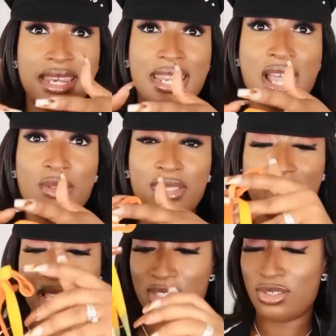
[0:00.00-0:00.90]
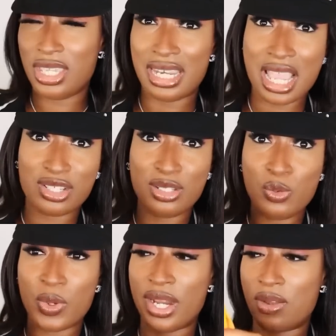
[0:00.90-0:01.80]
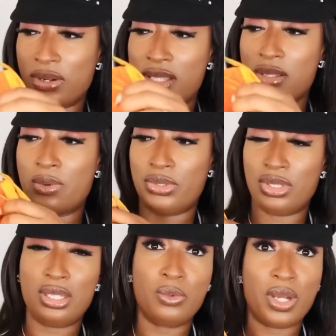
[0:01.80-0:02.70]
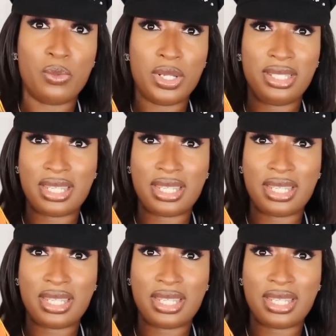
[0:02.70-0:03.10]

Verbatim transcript: now this you can actually wear it on its own you can wear it with